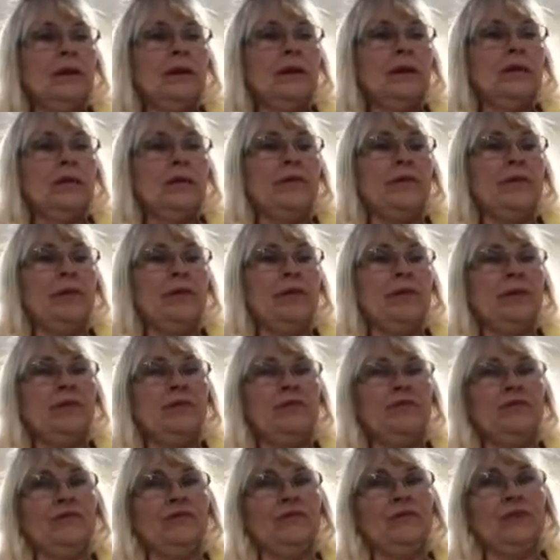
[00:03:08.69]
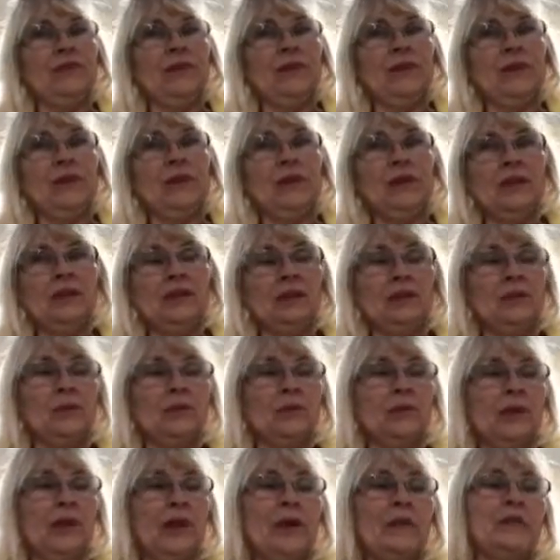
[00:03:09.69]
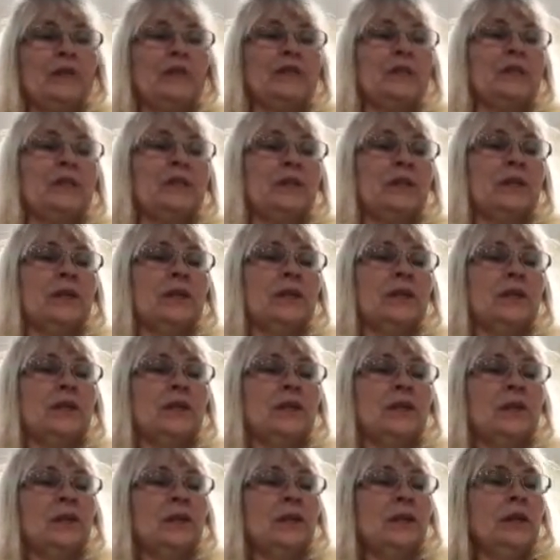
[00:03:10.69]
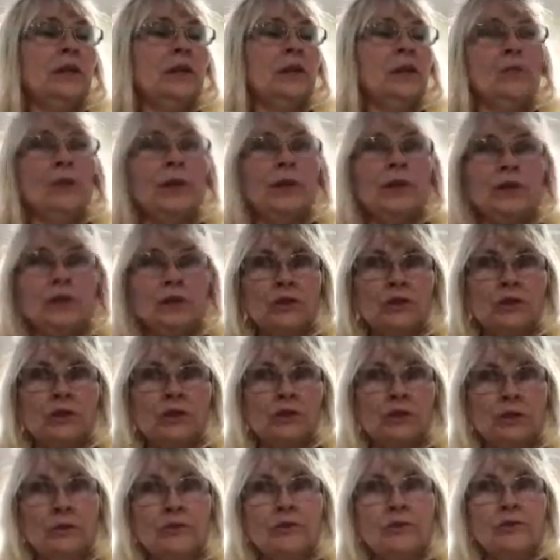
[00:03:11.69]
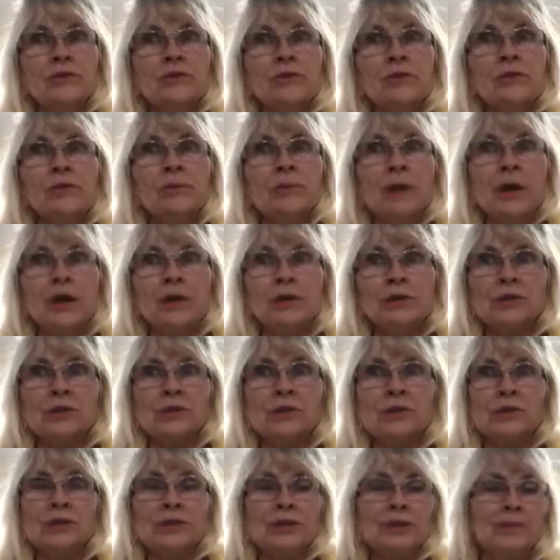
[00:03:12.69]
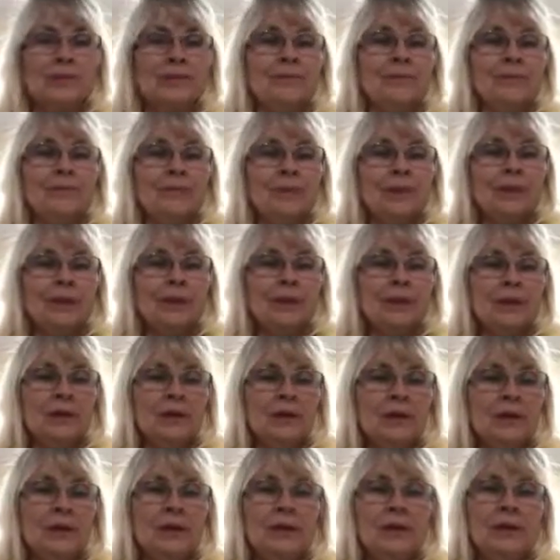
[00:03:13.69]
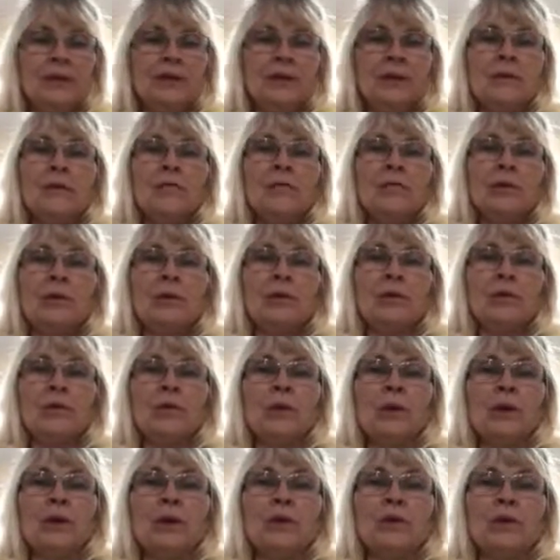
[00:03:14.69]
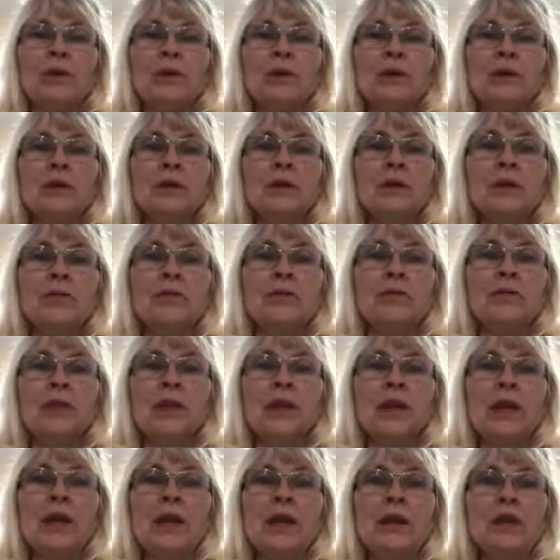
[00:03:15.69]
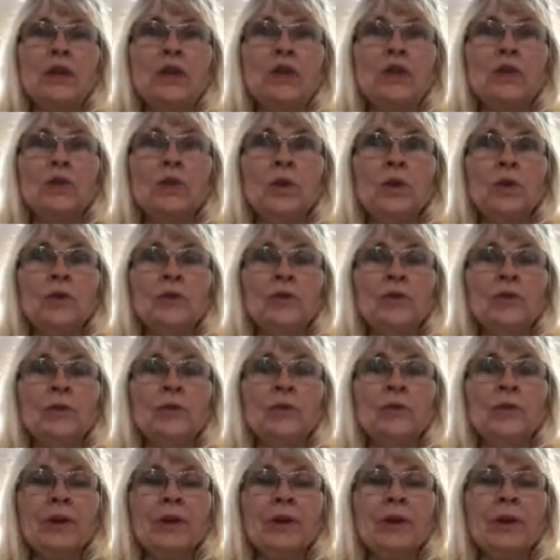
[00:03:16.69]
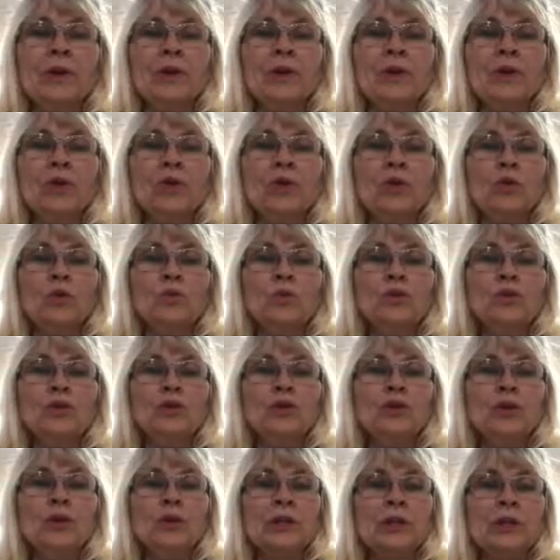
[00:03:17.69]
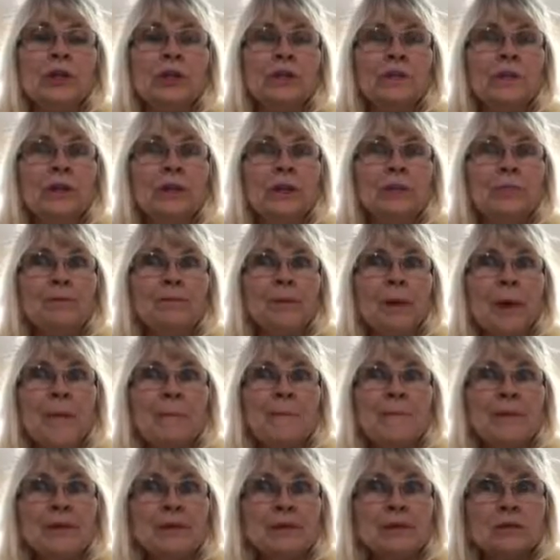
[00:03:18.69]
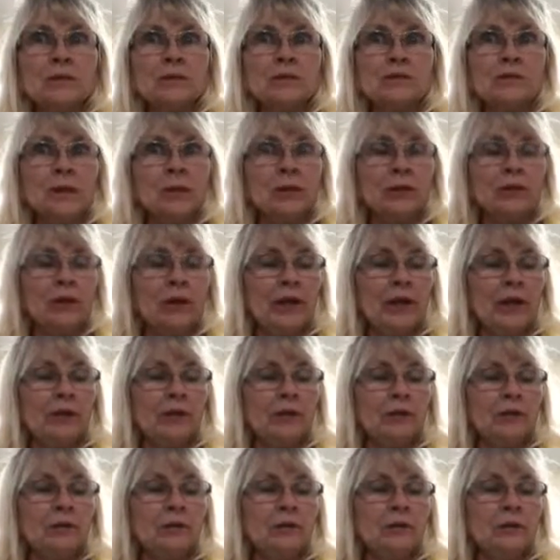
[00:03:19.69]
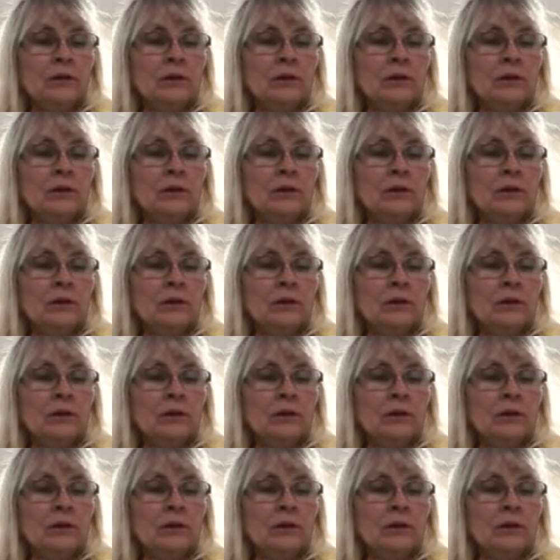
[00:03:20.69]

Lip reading: And then, feeling rather sick, he went to look for some parsley. But round the end of a cucumber frame, whom should he meet but Mr. McGregor?